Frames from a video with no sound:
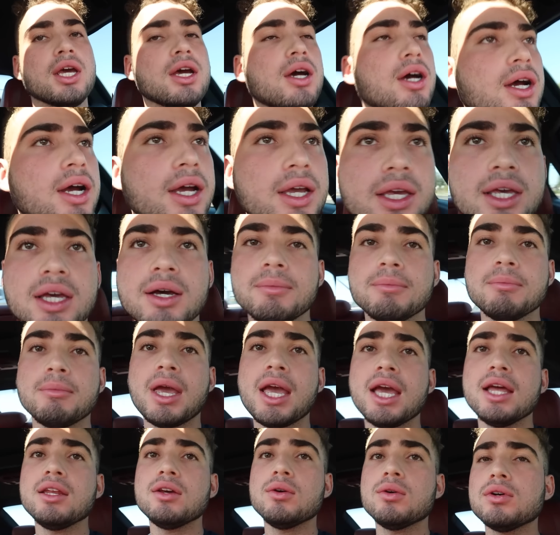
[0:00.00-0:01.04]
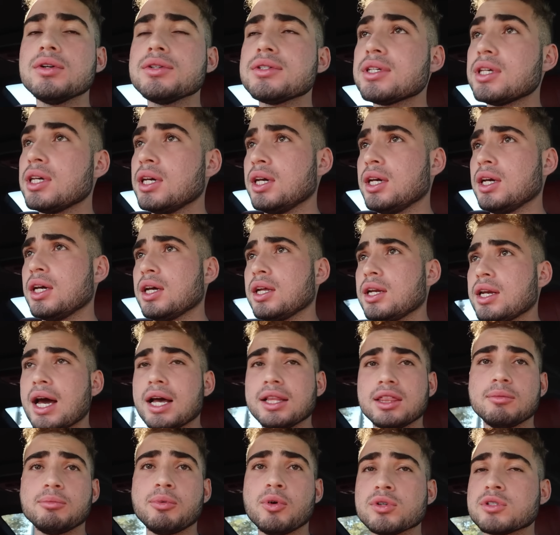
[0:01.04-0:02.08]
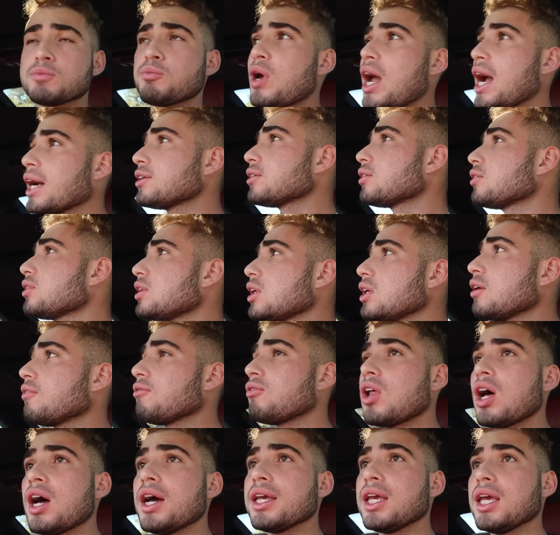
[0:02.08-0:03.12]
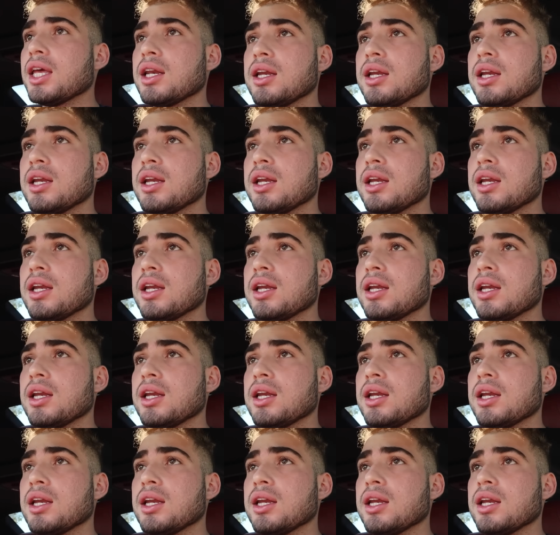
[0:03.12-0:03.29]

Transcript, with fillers: Okay, alright, yep, manuals, not the most practical thing to vlog